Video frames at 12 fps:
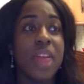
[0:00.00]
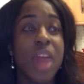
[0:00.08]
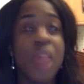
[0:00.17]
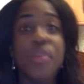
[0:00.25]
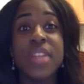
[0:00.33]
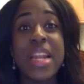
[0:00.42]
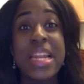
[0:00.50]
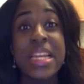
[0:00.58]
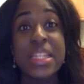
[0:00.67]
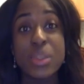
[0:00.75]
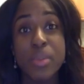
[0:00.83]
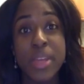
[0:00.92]
And I was a
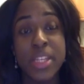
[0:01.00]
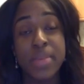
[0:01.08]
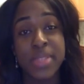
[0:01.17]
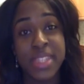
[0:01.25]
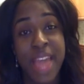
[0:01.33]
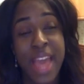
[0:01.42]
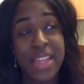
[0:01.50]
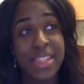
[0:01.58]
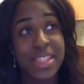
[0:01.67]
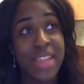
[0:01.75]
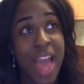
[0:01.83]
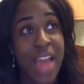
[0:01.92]
little bit
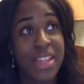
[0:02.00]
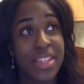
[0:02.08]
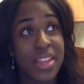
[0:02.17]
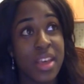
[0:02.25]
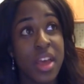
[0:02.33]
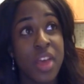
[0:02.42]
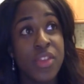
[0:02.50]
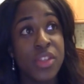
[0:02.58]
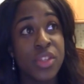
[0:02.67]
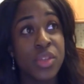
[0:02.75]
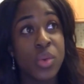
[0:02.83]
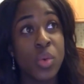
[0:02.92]
upset that the
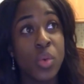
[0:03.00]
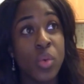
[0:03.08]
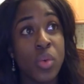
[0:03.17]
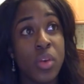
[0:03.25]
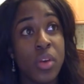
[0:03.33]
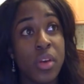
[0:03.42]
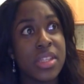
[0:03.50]
school,